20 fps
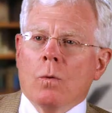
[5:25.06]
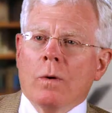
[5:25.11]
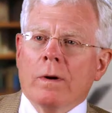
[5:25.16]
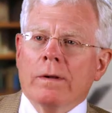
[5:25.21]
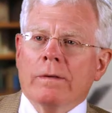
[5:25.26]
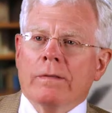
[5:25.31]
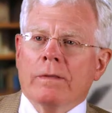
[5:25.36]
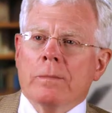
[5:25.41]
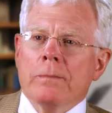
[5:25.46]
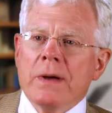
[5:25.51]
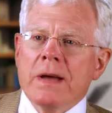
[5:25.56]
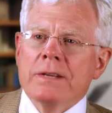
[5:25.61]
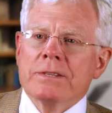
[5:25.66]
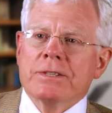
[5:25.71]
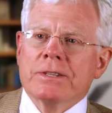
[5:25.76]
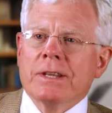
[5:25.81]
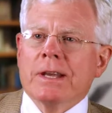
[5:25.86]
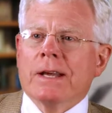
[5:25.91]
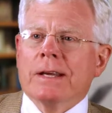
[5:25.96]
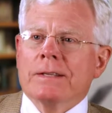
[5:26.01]
One of the
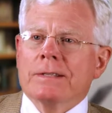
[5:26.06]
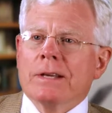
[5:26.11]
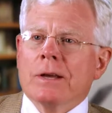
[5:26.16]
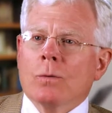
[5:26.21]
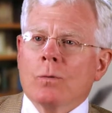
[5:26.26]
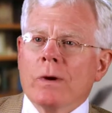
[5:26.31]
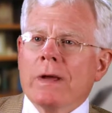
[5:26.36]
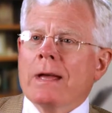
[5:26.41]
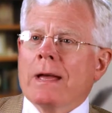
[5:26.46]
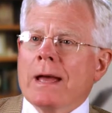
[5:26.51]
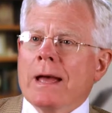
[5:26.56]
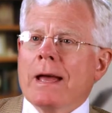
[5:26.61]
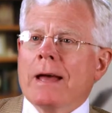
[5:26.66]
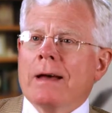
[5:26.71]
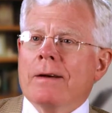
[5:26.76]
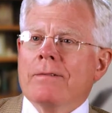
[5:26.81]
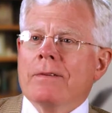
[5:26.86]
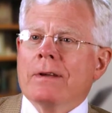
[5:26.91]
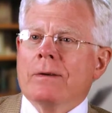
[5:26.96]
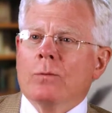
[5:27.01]
best things that we
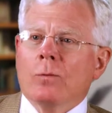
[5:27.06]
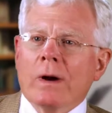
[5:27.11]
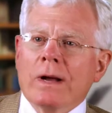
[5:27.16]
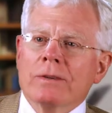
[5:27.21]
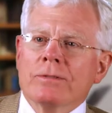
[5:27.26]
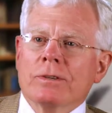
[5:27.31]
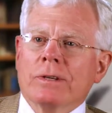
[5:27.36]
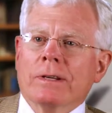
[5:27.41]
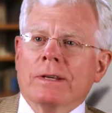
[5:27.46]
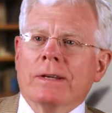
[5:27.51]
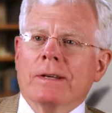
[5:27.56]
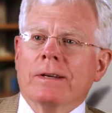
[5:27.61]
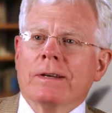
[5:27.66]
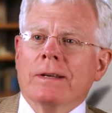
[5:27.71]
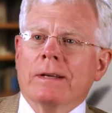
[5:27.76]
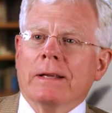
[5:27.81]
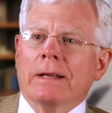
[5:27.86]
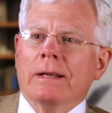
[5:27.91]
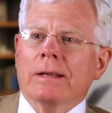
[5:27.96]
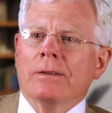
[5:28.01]
have at
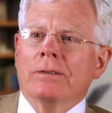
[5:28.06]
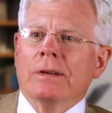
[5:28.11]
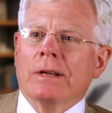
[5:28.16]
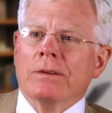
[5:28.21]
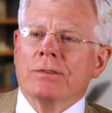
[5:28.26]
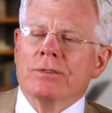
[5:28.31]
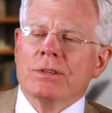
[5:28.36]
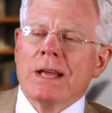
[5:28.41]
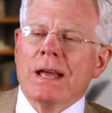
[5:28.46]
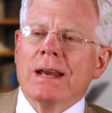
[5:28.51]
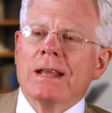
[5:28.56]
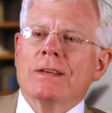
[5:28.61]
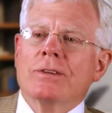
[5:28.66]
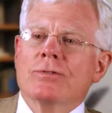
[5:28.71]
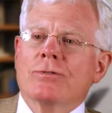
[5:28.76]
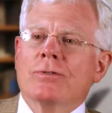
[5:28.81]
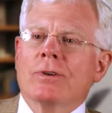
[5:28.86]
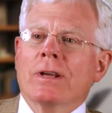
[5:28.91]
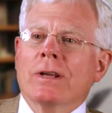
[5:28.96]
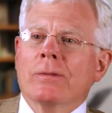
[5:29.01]
Wesleyan is a steady
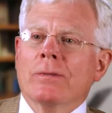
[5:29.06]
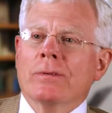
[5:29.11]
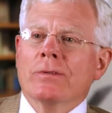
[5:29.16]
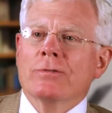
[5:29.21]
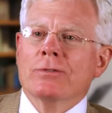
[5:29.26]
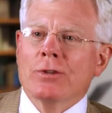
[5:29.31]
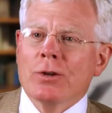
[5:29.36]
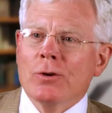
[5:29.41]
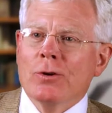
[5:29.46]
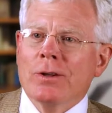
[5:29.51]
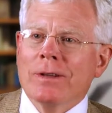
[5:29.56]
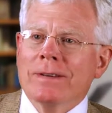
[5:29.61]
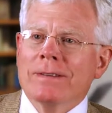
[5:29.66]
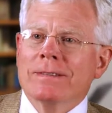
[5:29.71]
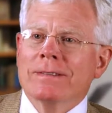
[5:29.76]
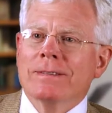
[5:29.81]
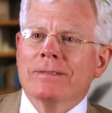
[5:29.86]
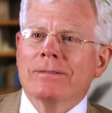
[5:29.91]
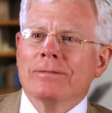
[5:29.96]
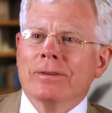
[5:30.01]
stream of
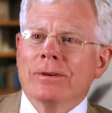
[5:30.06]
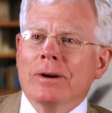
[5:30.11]
students